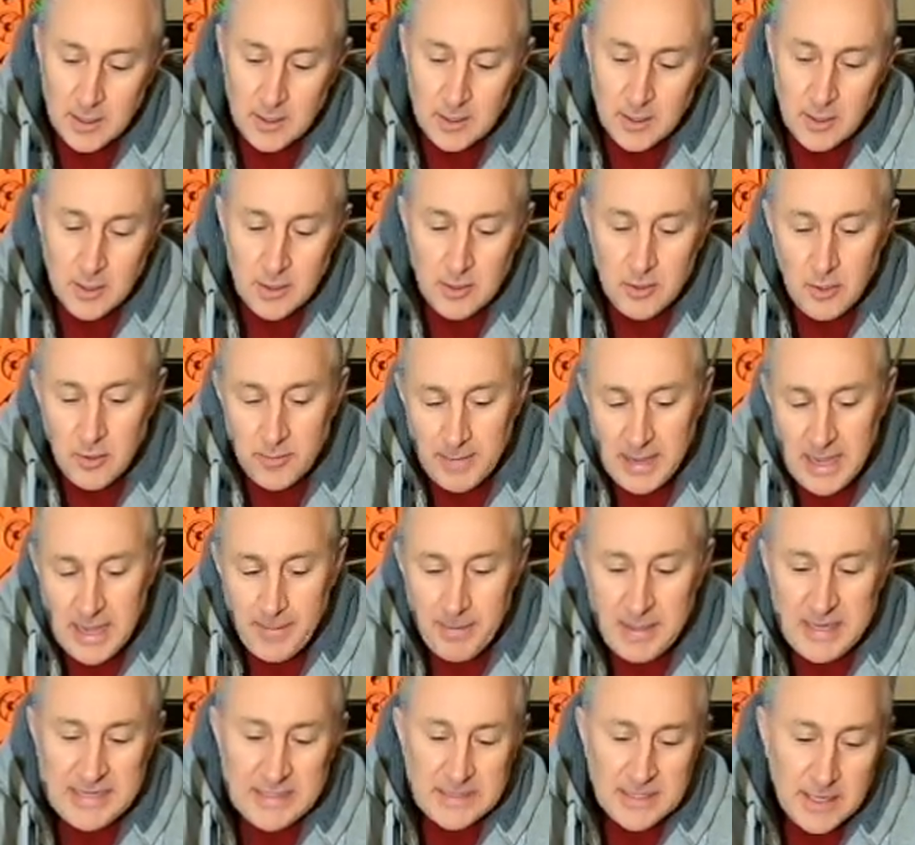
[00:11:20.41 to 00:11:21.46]
you may
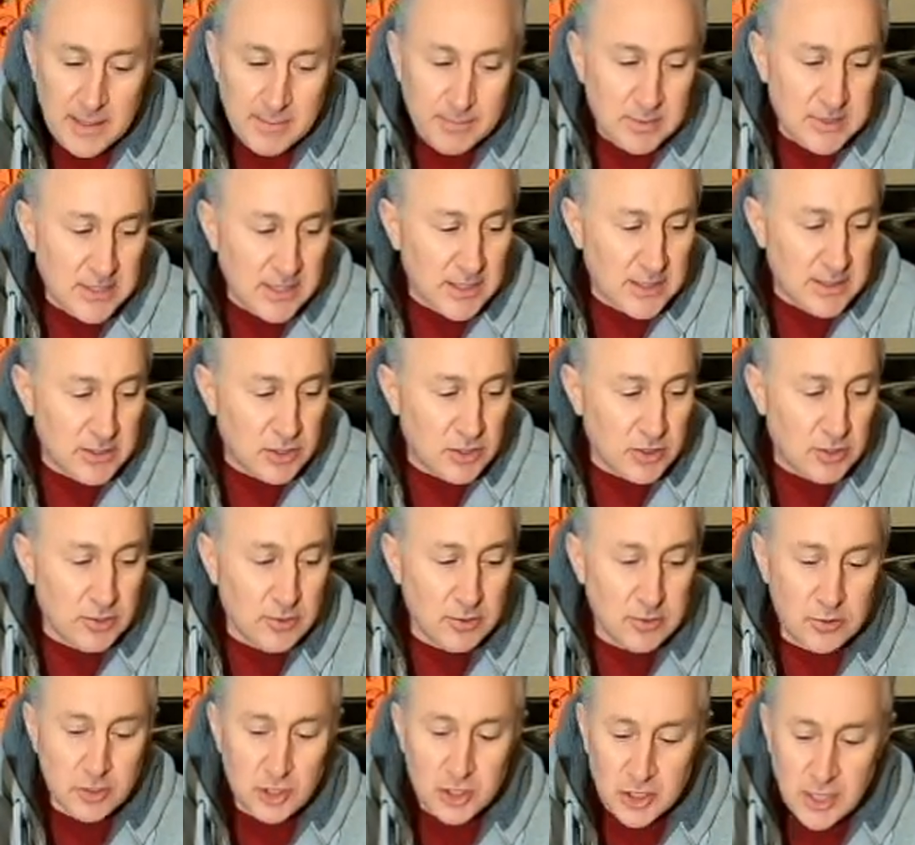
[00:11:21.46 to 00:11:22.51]
be tempted
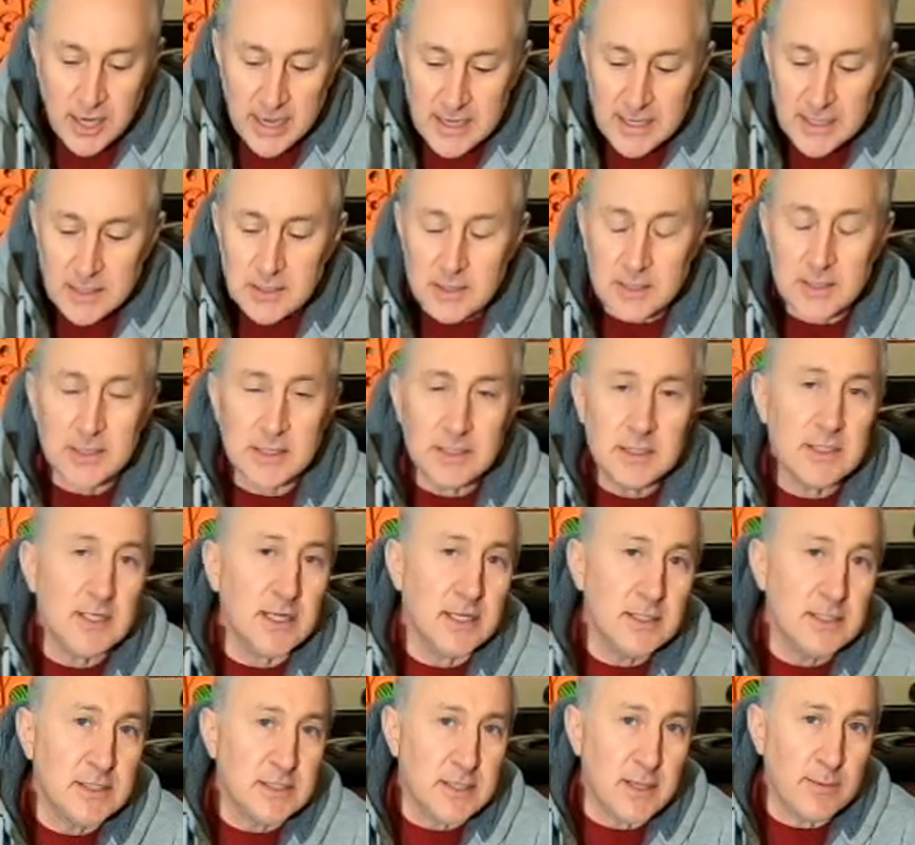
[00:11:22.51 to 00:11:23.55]
to change this
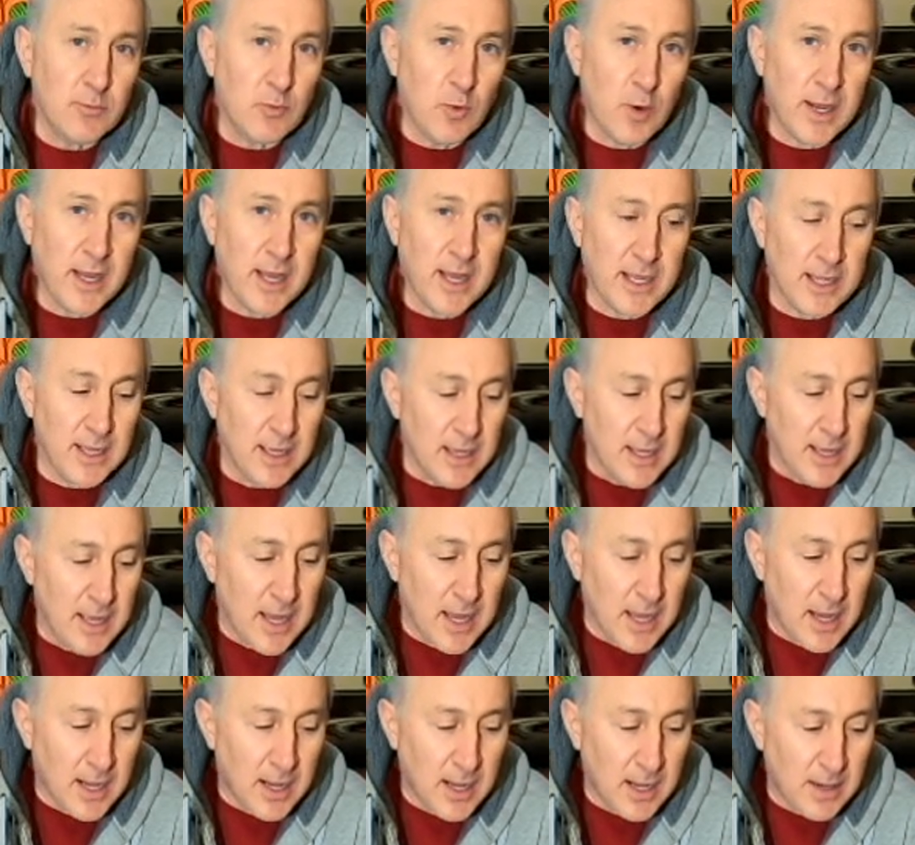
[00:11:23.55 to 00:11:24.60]
in some way,
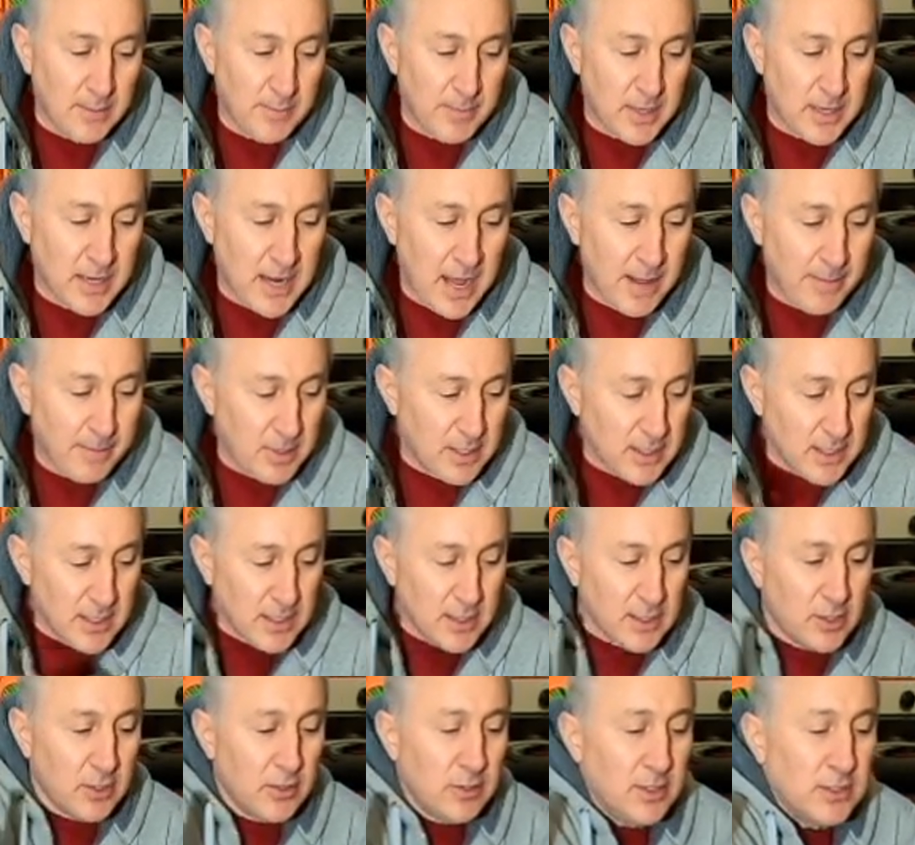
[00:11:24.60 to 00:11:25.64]
but I'm going to
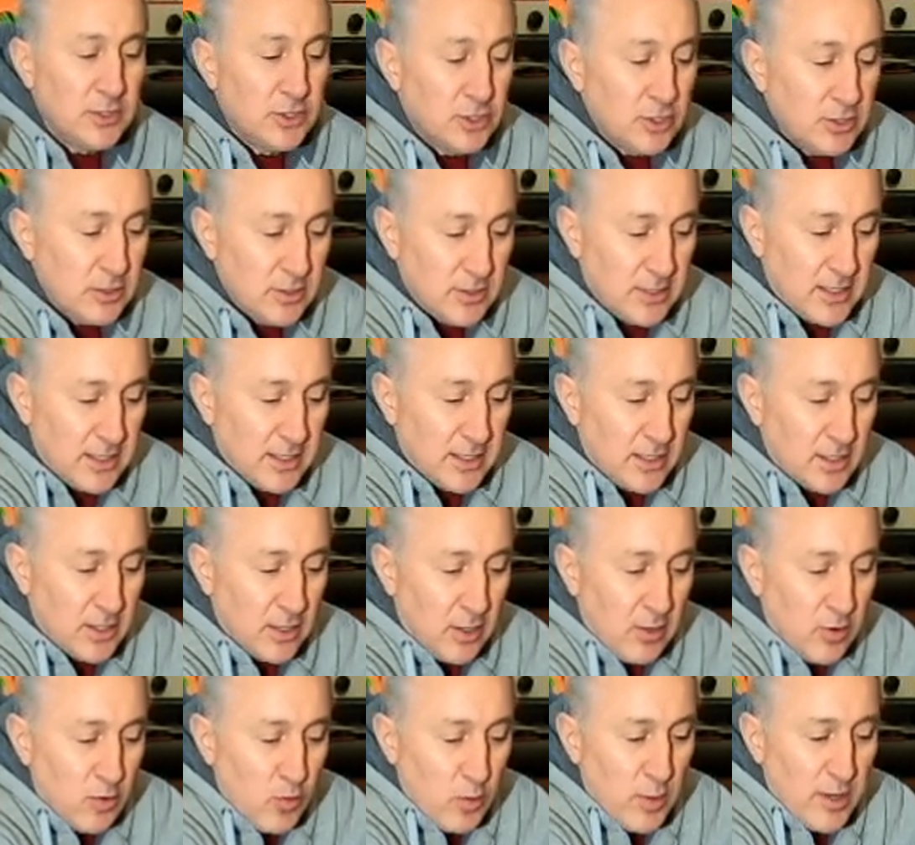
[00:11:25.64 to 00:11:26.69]
encourage you to
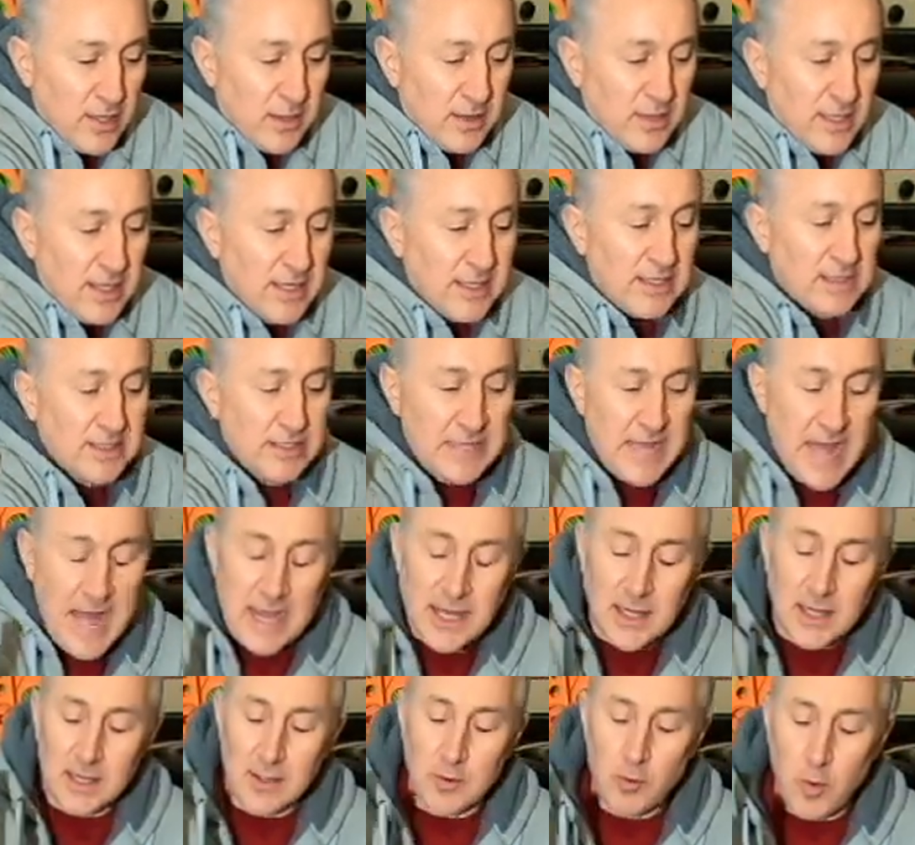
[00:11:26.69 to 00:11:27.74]
go with
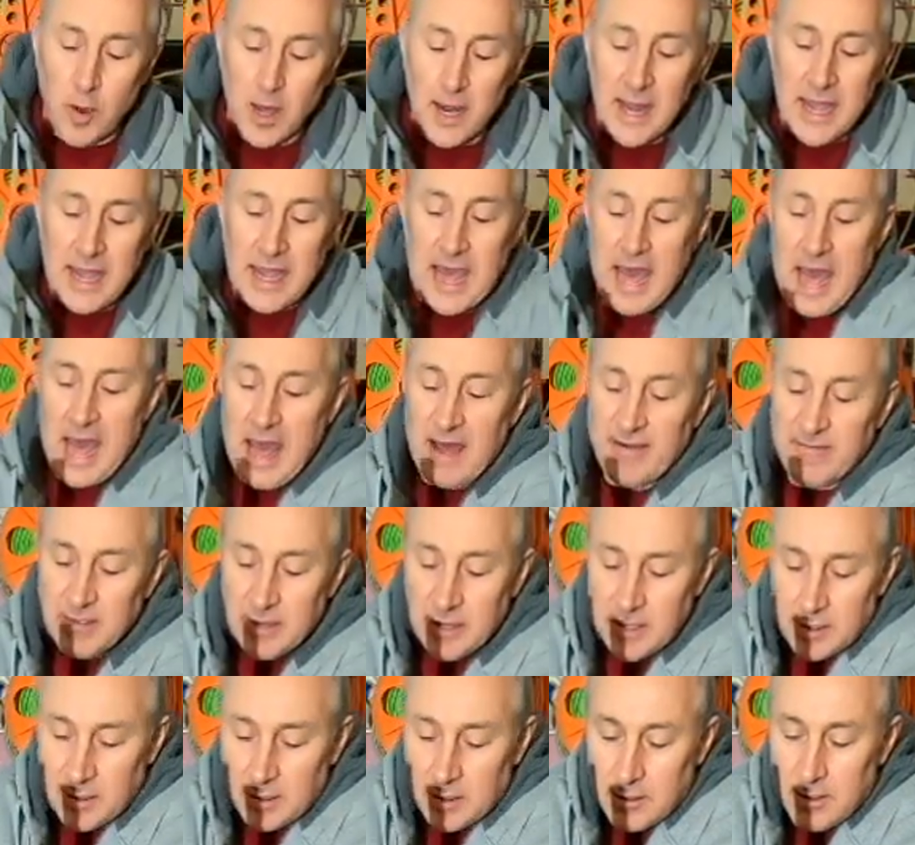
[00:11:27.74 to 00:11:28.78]
exactly what I have
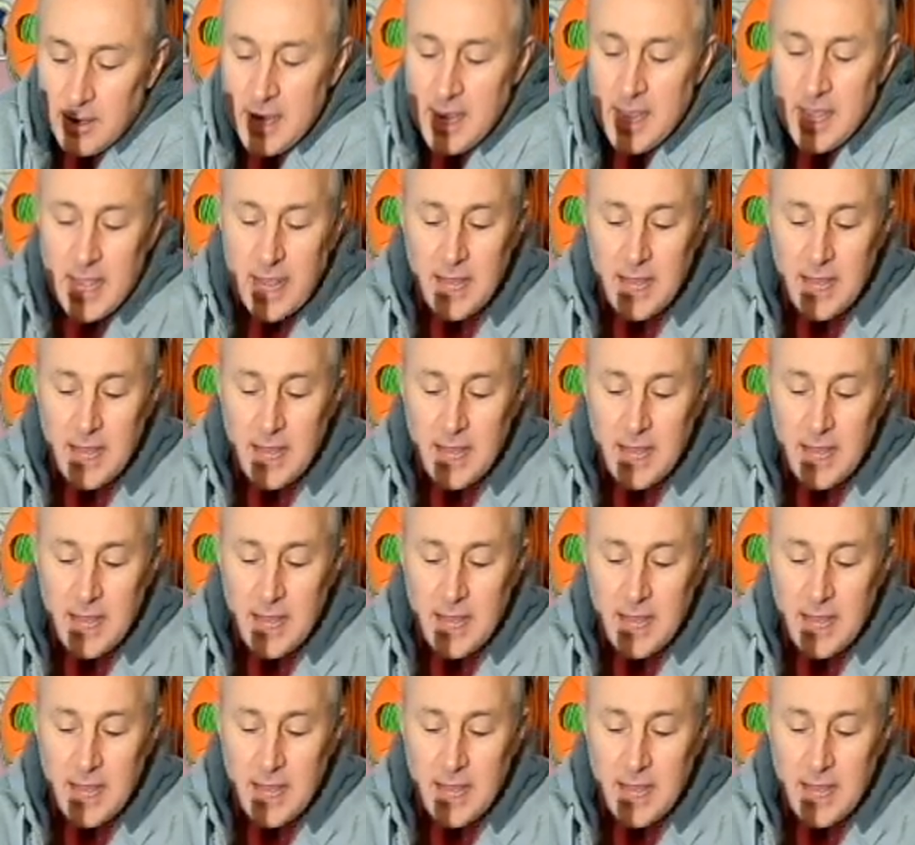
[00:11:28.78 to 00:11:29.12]
here.